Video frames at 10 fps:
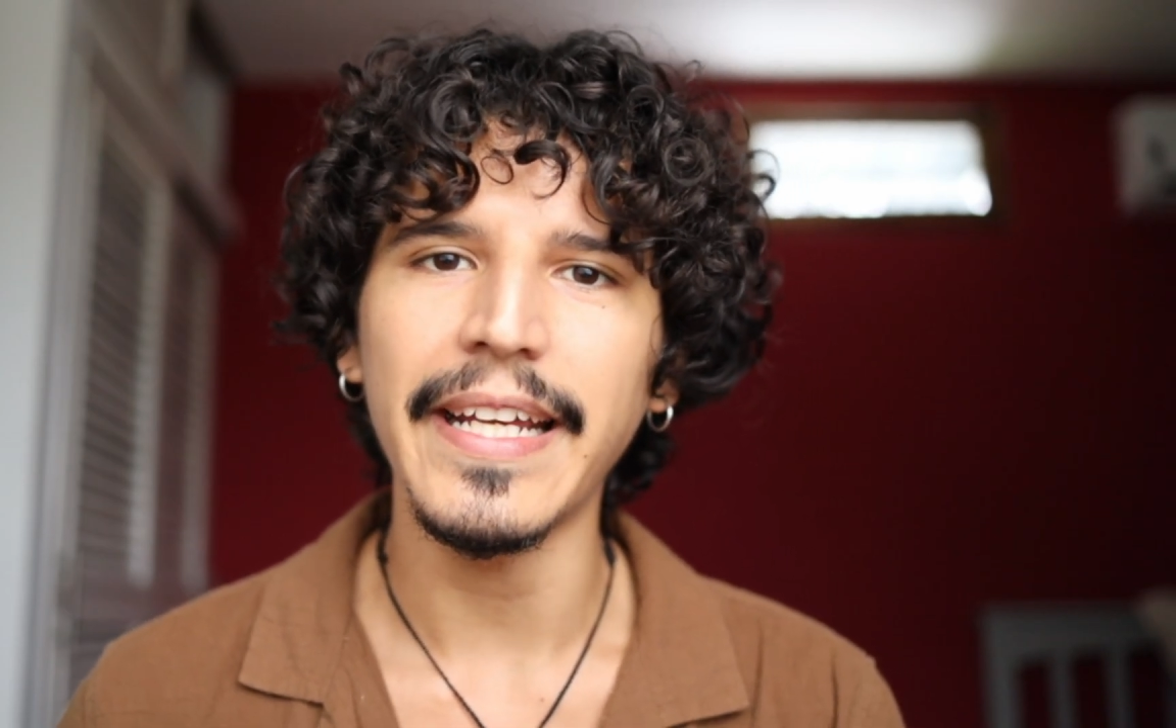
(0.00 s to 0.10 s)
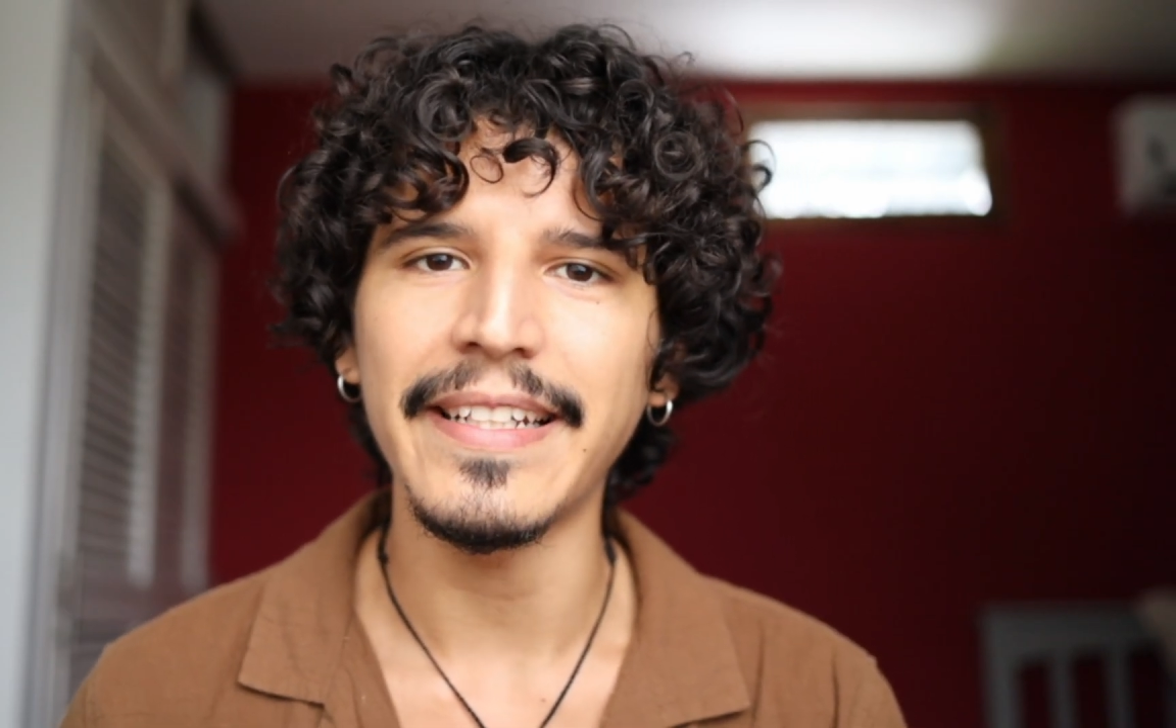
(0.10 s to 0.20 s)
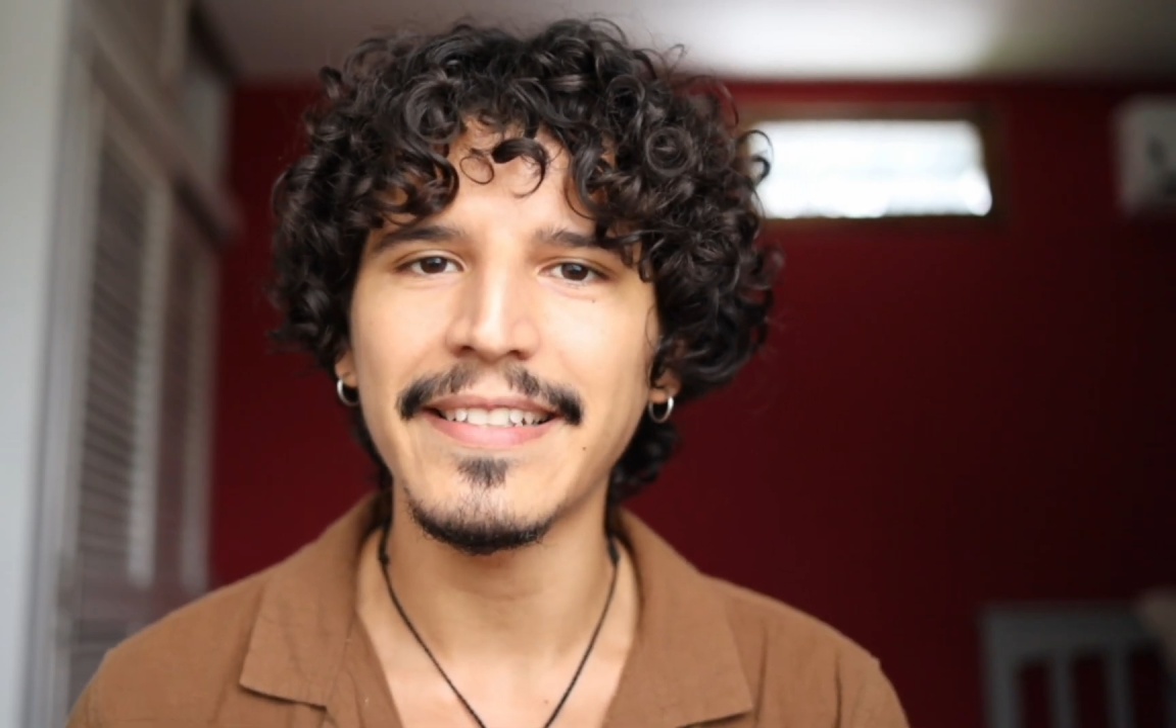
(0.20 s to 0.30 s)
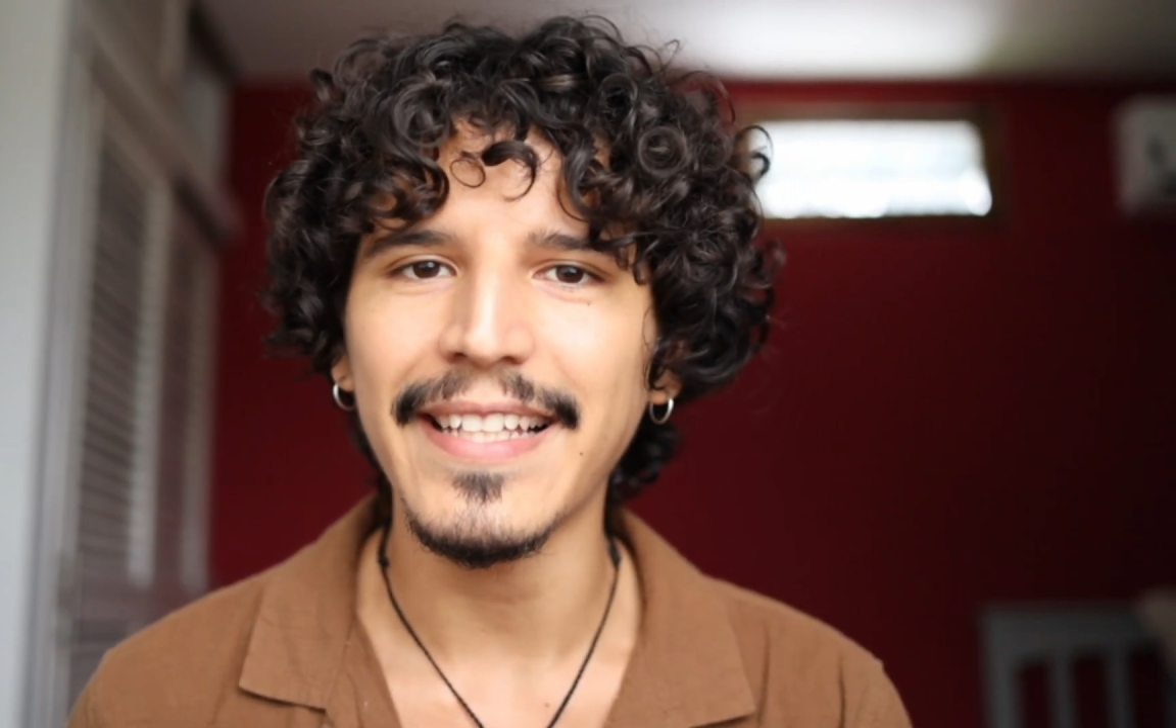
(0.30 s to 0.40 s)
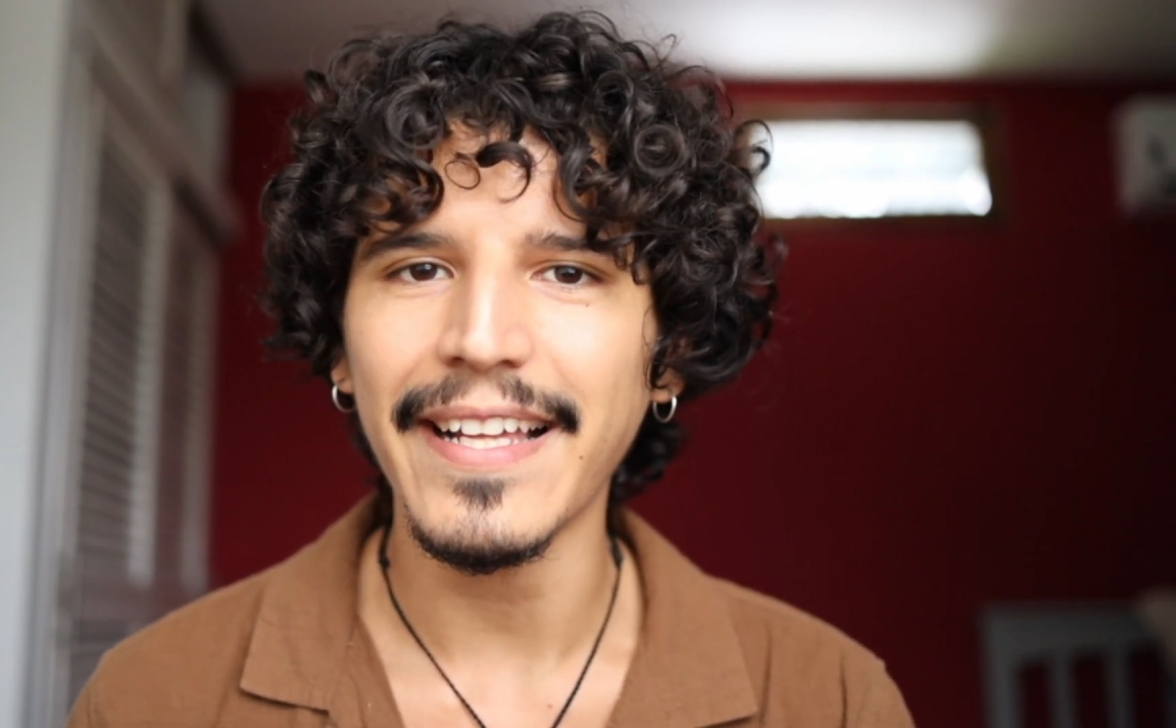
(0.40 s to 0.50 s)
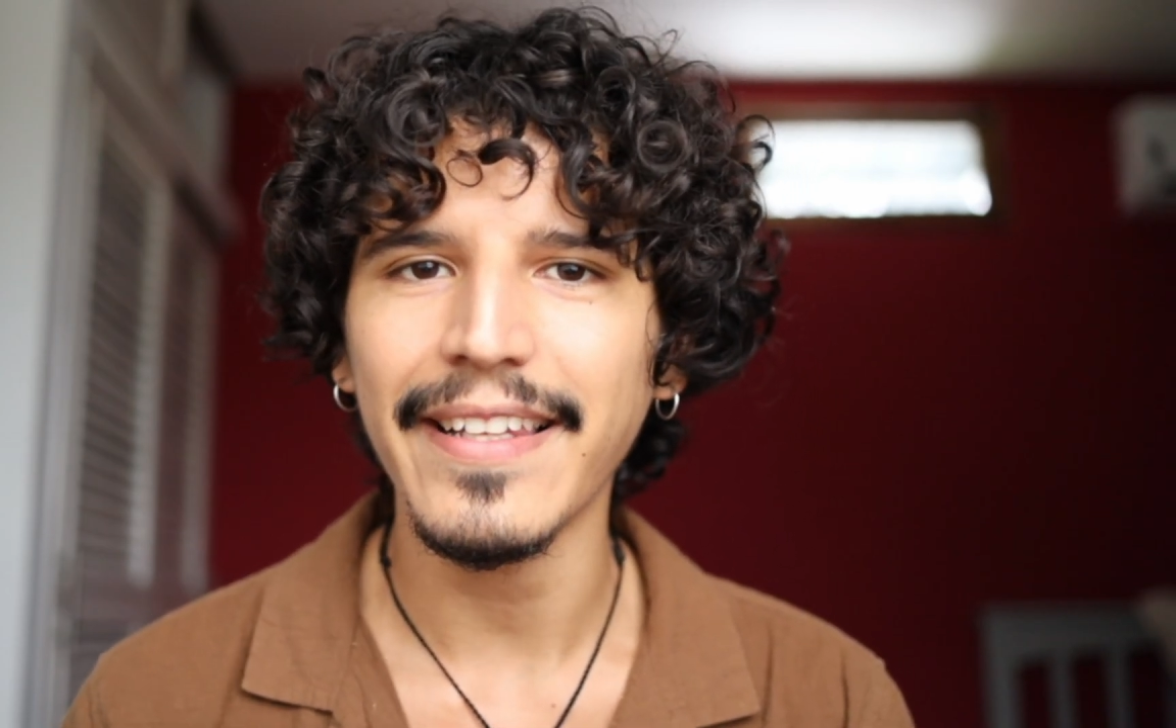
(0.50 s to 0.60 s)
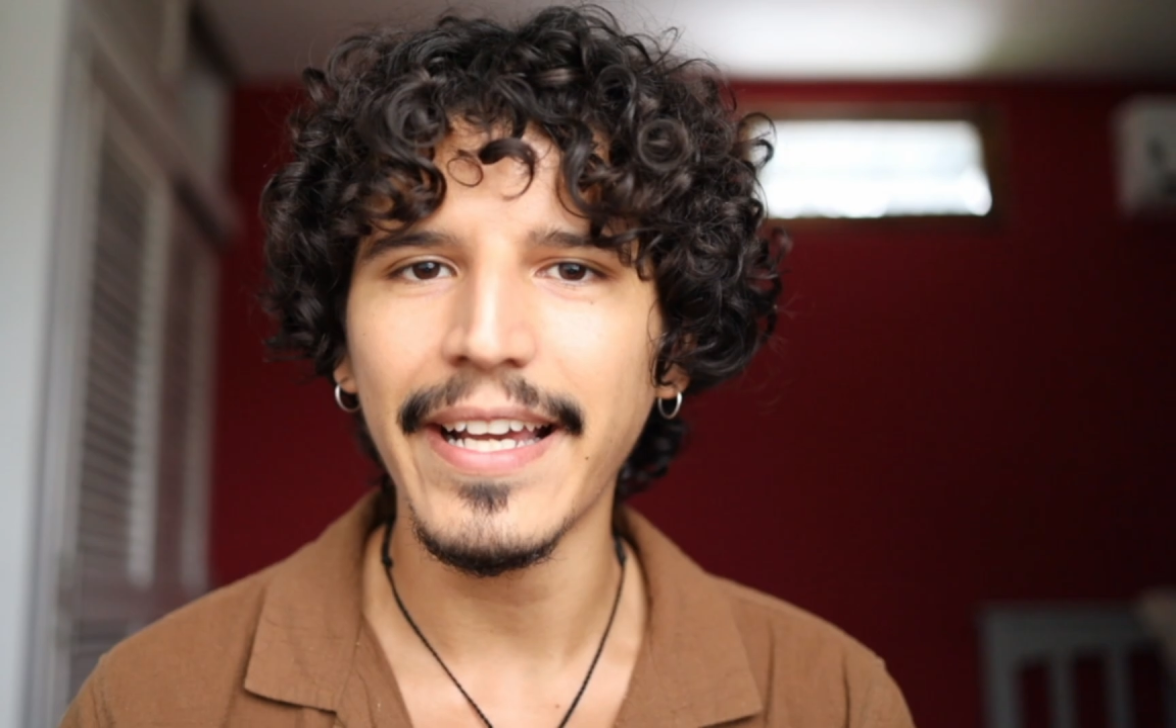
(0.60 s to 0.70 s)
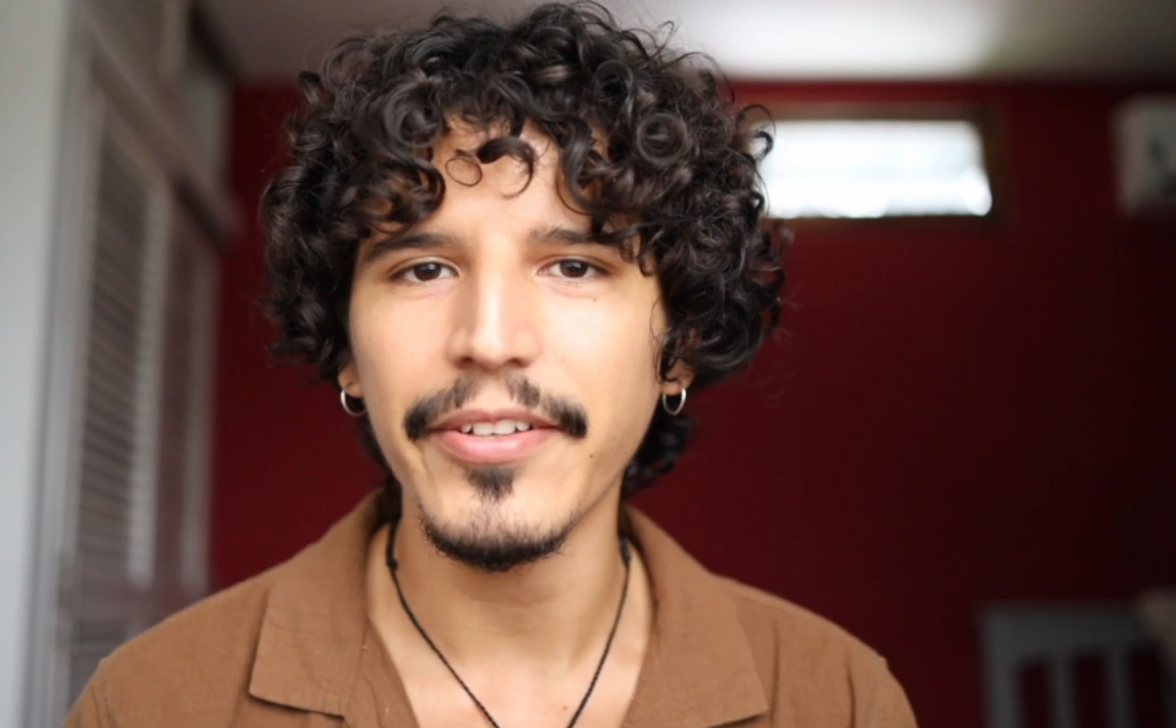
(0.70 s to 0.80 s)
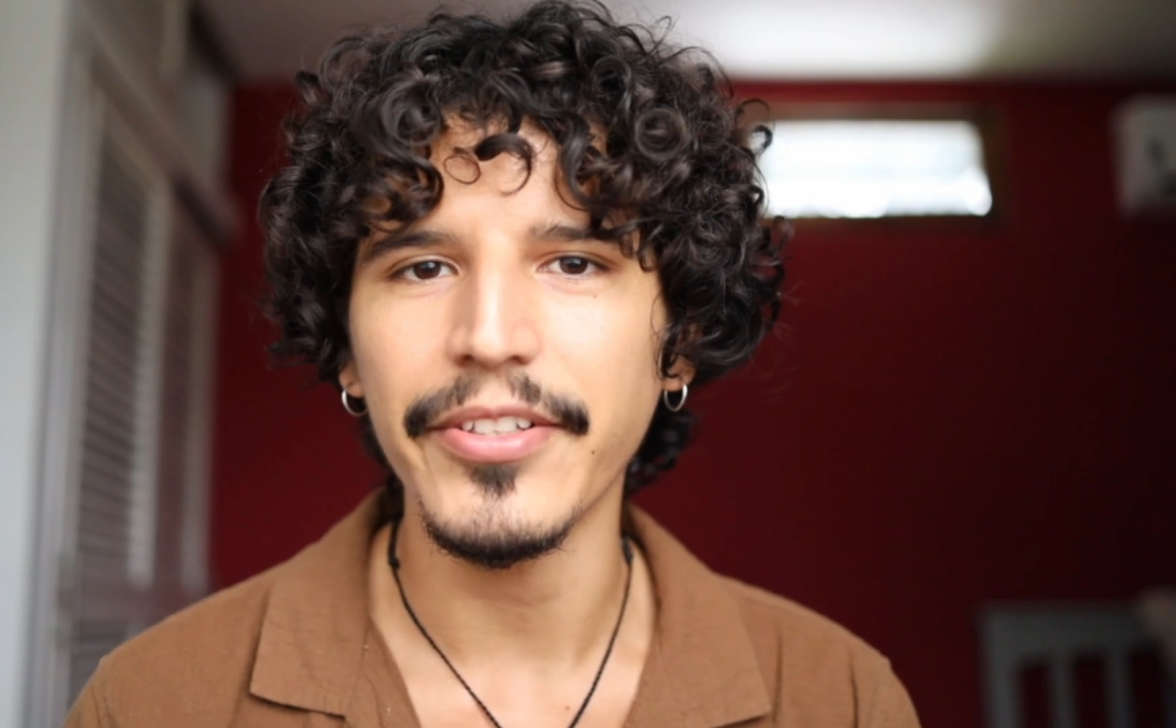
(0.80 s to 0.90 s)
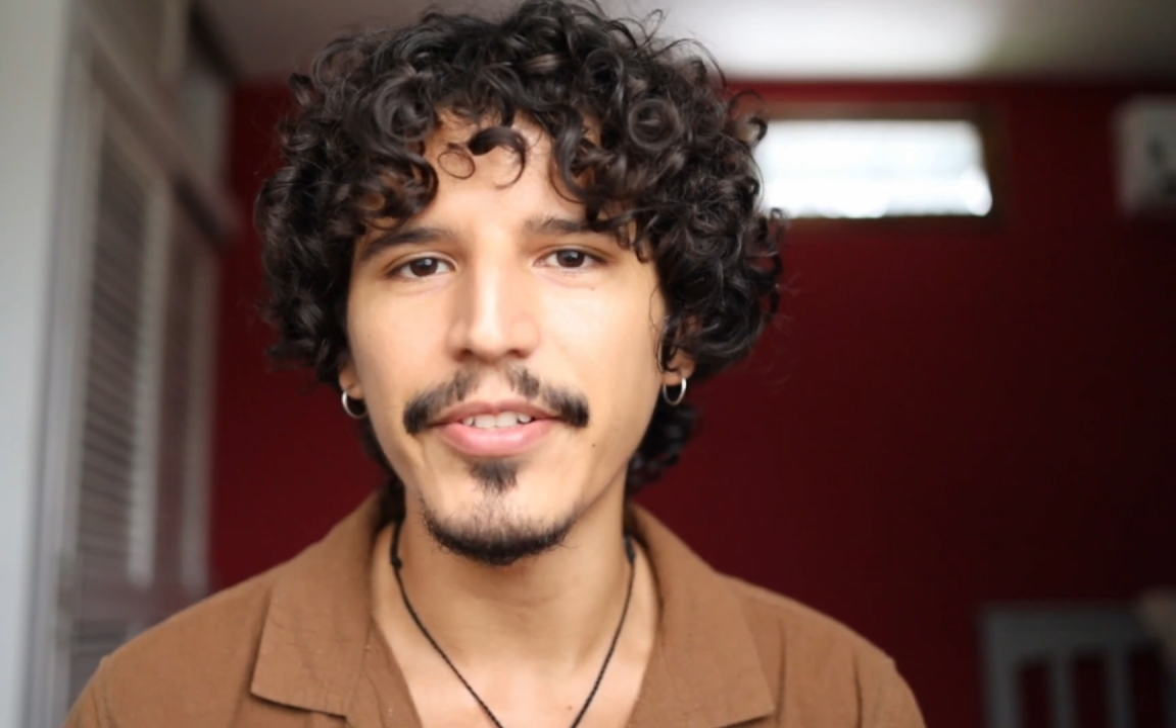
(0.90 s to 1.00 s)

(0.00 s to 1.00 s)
and exactly how to